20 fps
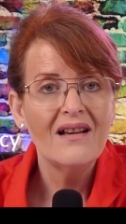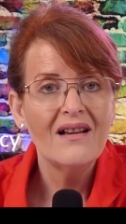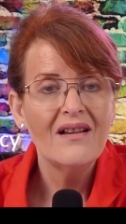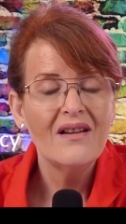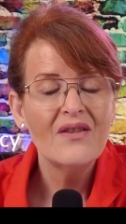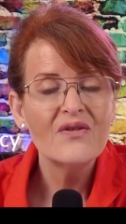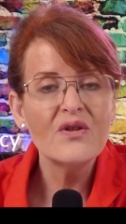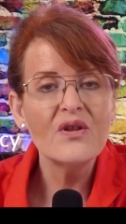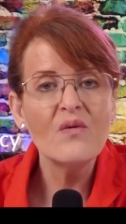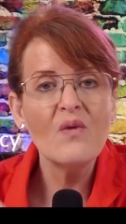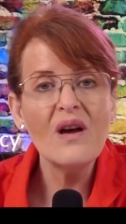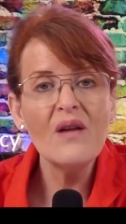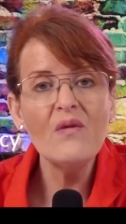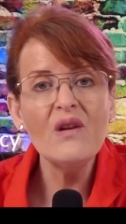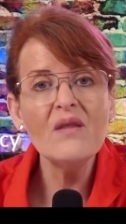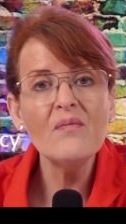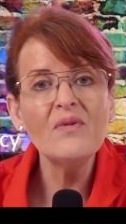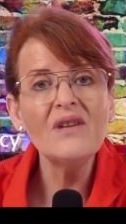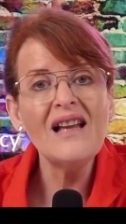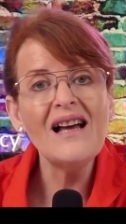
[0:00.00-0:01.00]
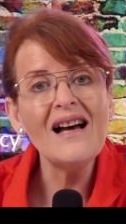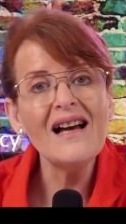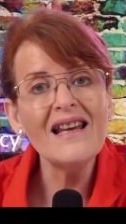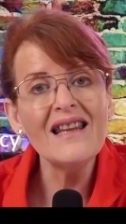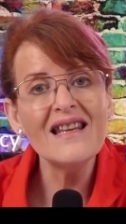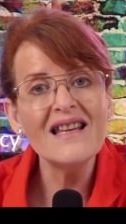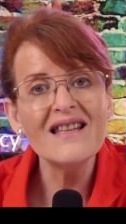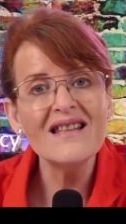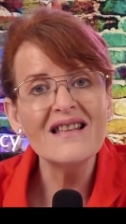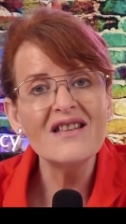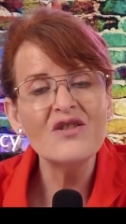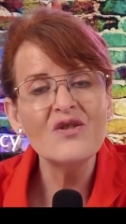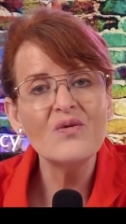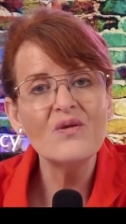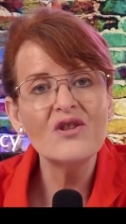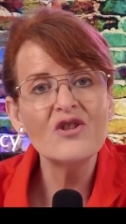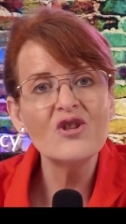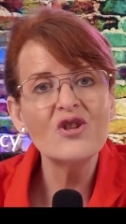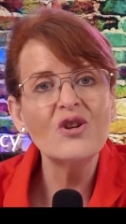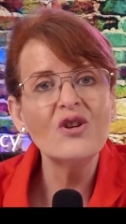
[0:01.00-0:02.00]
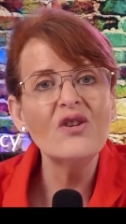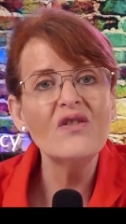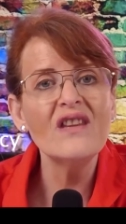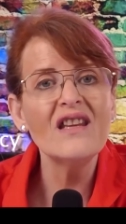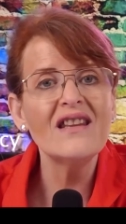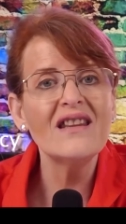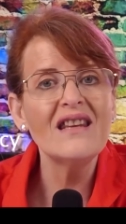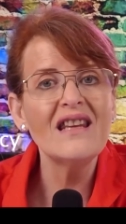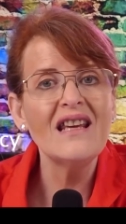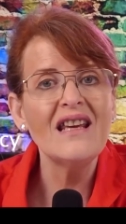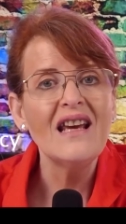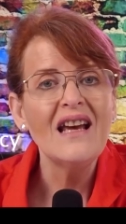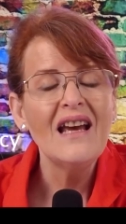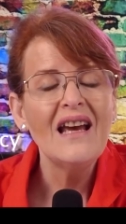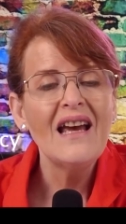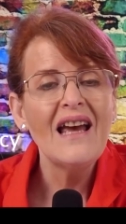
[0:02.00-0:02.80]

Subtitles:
So the way we apply this is to ensure that the